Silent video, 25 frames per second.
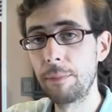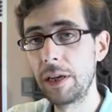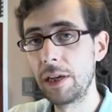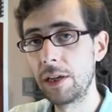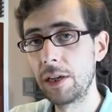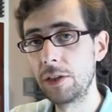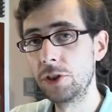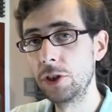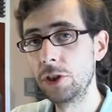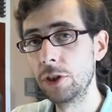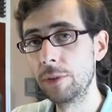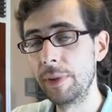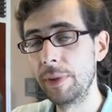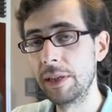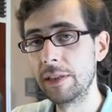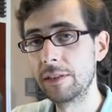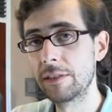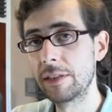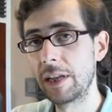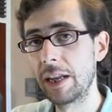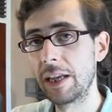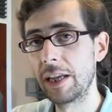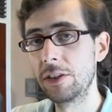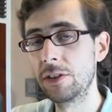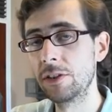PeerTube
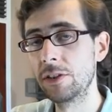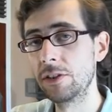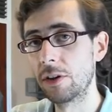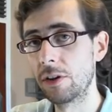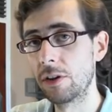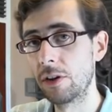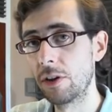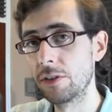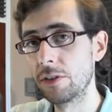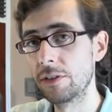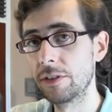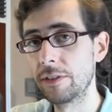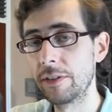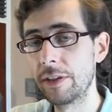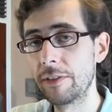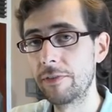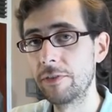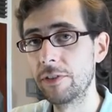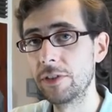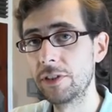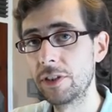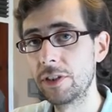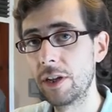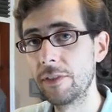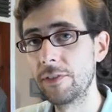installations on lots of
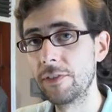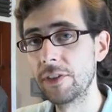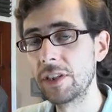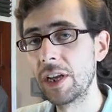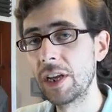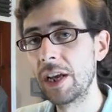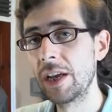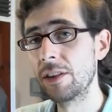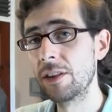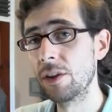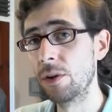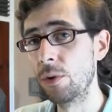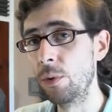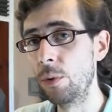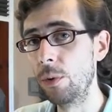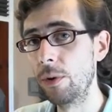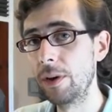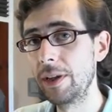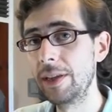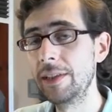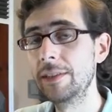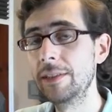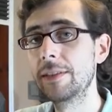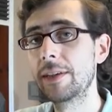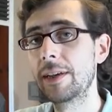different servers that
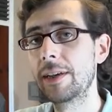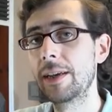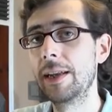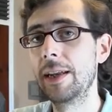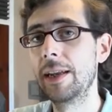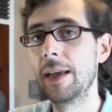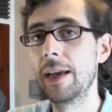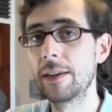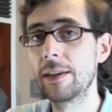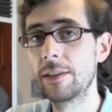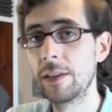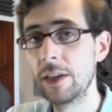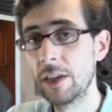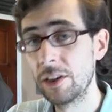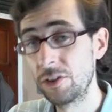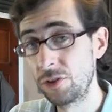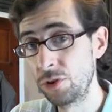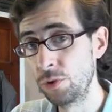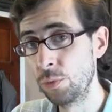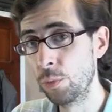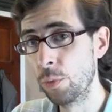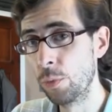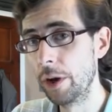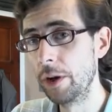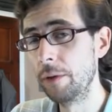all interconnect
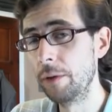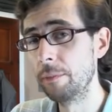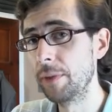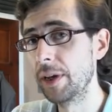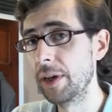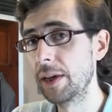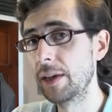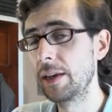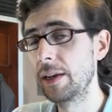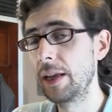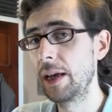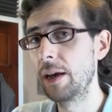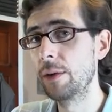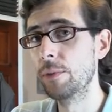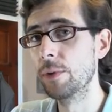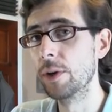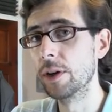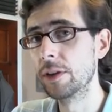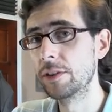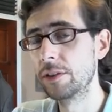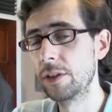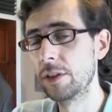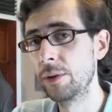to one big network.